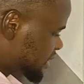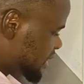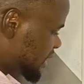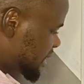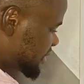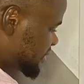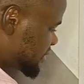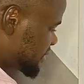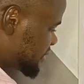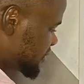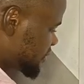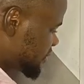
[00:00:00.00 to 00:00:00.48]

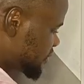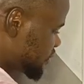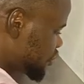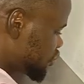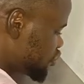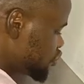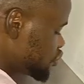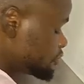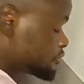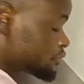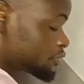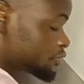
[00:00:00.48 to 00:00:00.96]
that
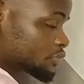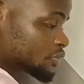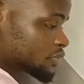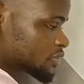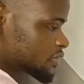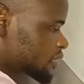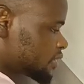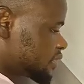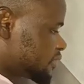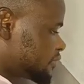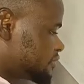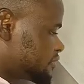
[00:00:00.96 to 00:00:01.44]
cube
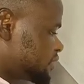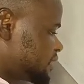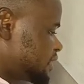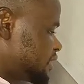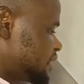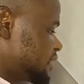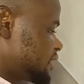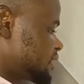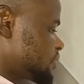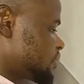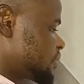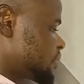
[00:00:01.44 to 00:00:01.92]
root of
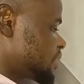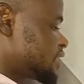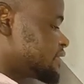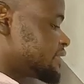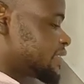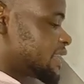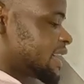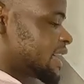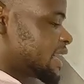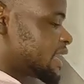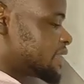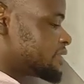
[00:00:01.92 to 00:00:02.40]
this, whenever
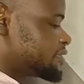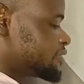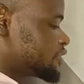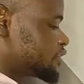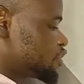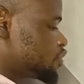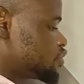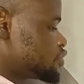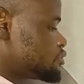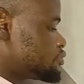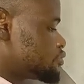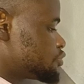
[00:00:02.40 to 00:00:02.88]
I have
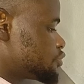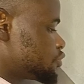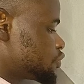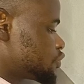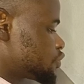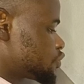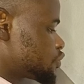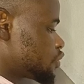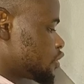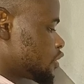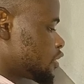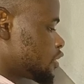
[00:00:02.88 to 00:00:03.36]
cube
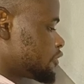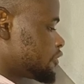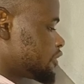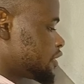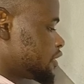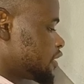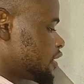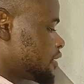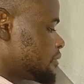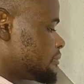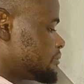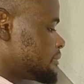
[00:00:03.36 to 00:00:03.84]
root of a
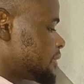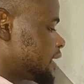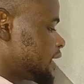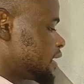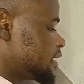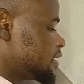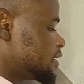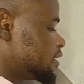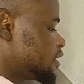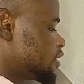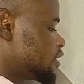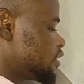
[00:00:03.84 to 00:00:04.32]

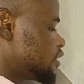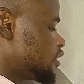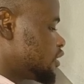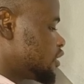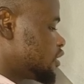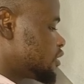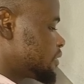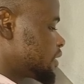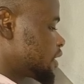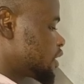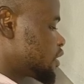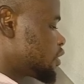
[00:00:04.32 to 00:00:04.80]
number,
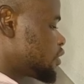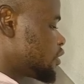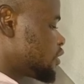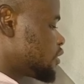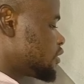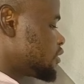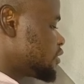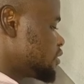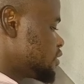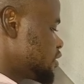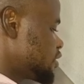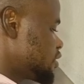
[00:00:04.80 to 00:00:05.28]
or
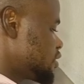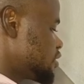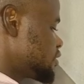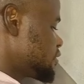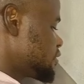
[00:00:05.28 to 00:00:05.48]
recall